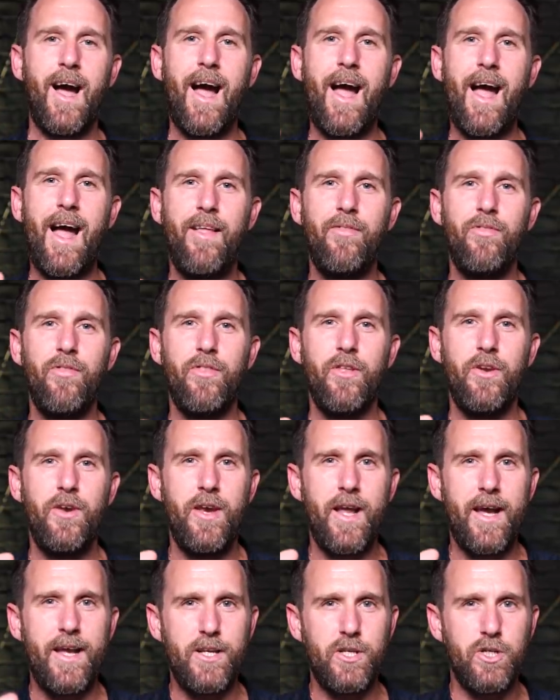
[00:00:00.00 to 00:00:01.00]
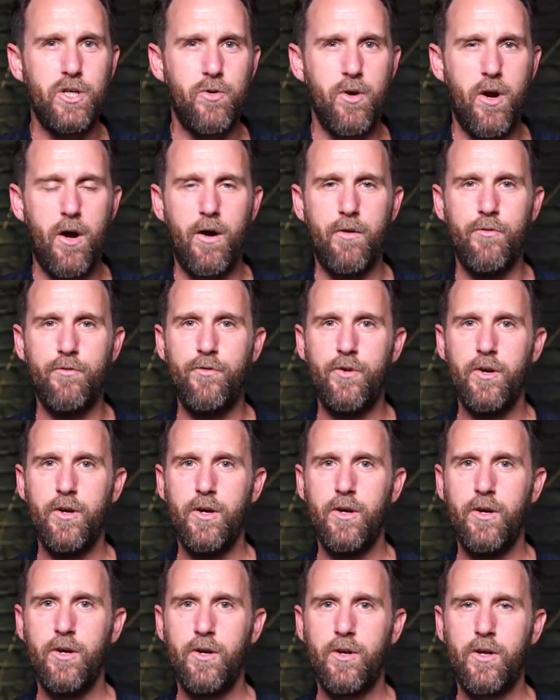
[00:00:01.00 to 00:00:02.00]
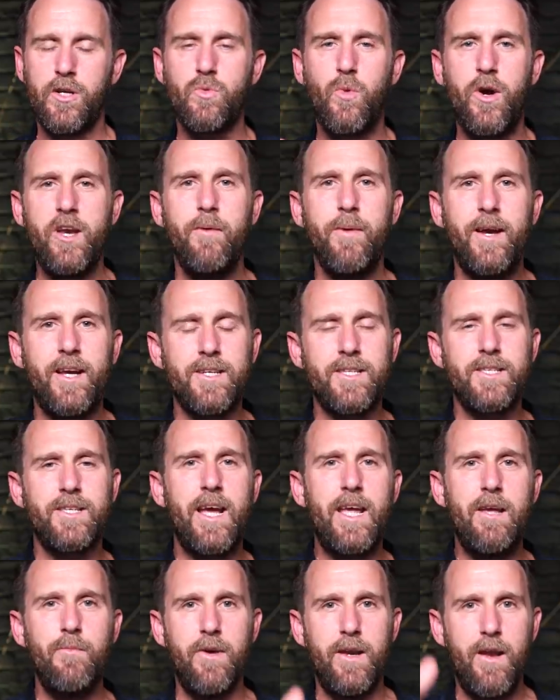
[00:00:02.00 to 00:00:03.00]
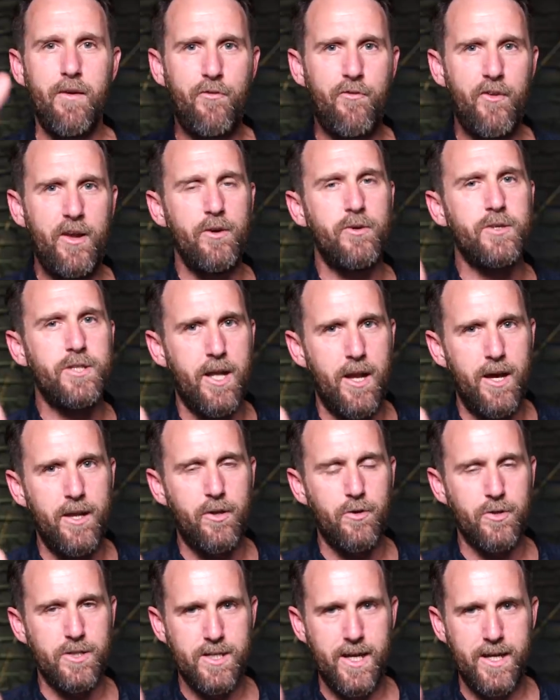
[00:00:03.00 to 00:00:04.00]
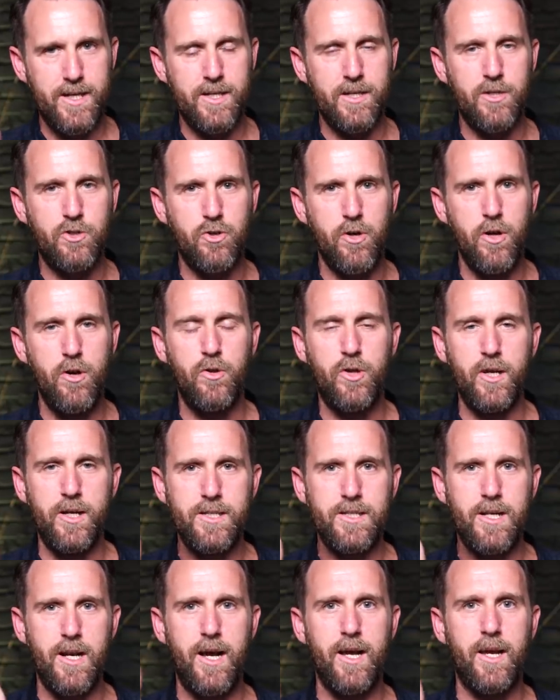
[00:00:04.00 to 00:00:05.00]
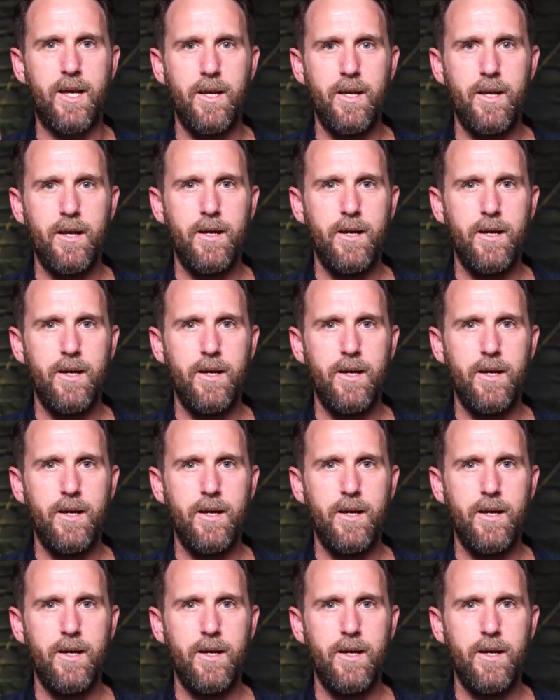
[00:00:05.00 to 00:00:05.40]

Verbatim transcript: and the nature of because when you make a statement, it feels like you're stating truth, and it's like